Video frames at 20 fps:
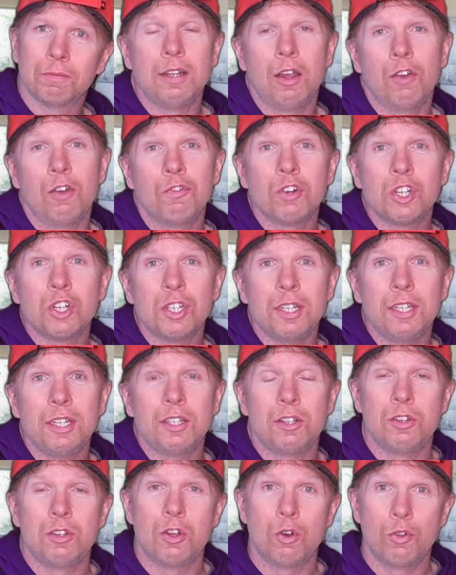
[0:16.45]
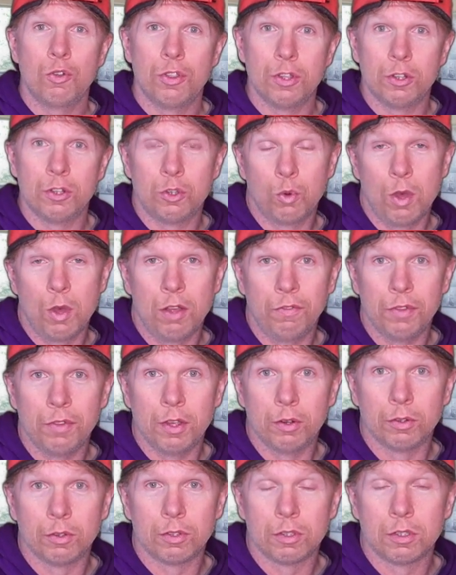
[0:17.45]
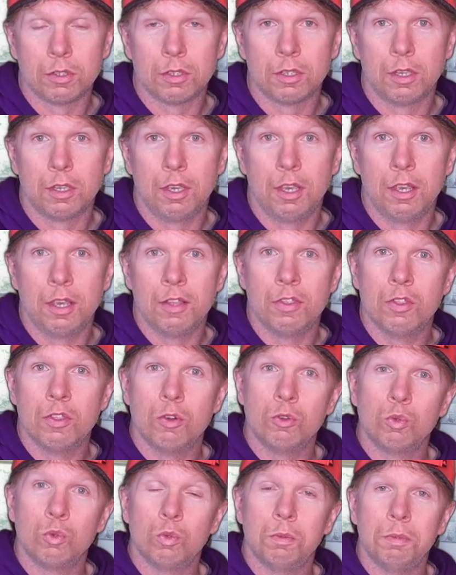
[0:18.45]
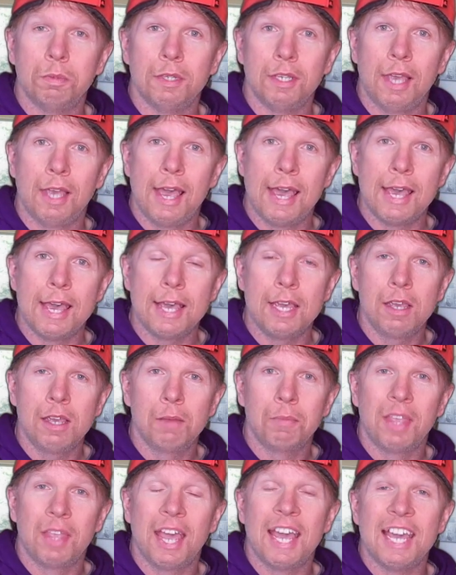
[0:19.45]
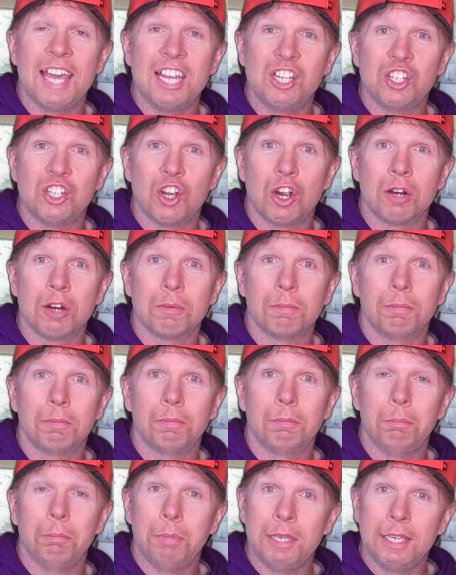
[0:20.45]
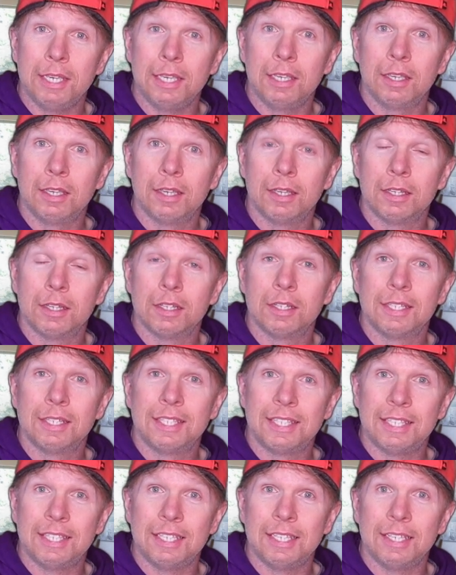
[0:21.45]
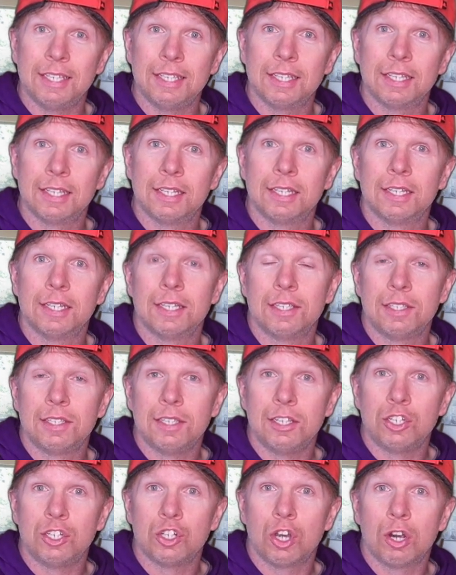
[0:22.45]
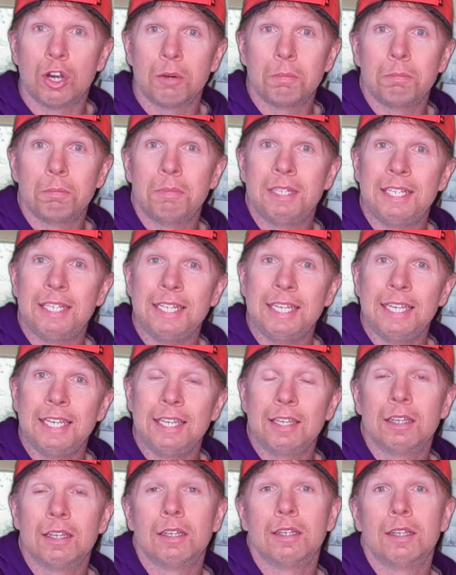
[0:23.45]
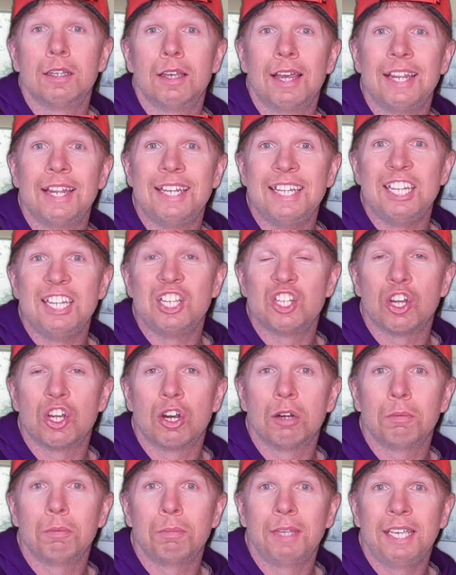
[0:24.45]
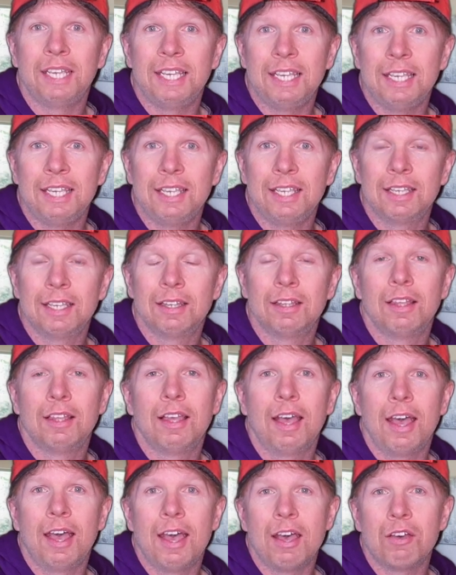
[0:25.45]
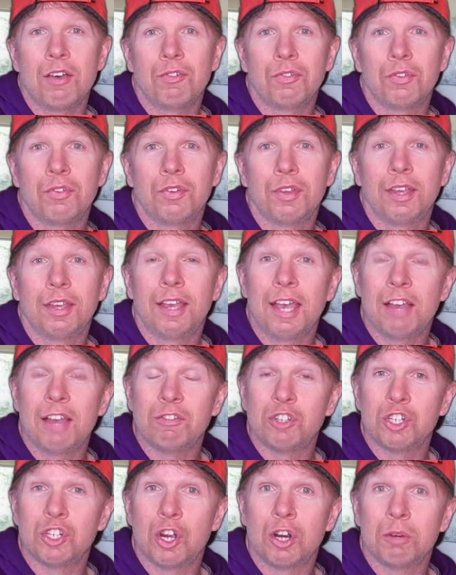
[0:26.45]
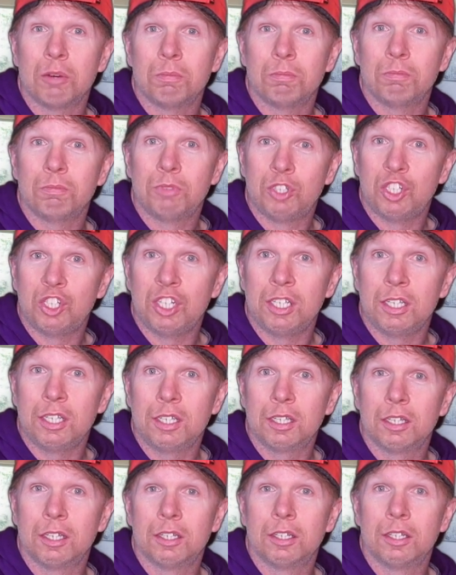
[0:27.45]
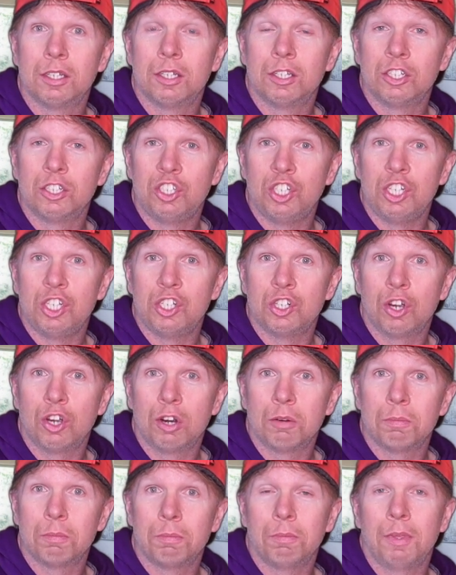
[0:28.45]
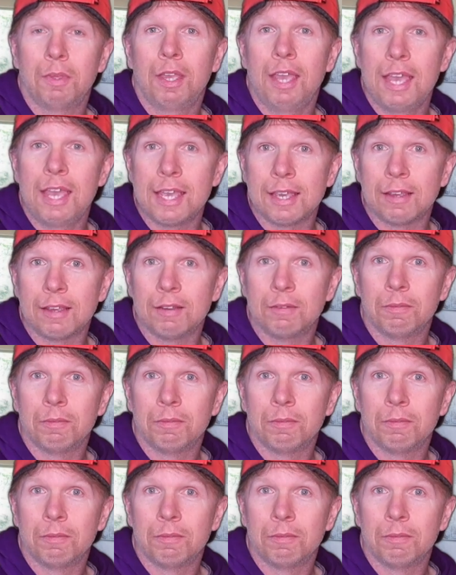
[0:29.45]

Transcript: First you need to know the 12 notes, and those would be A sharp, B, C, C sharp, D, D sharp, E, F sharp, G, G sharp, A.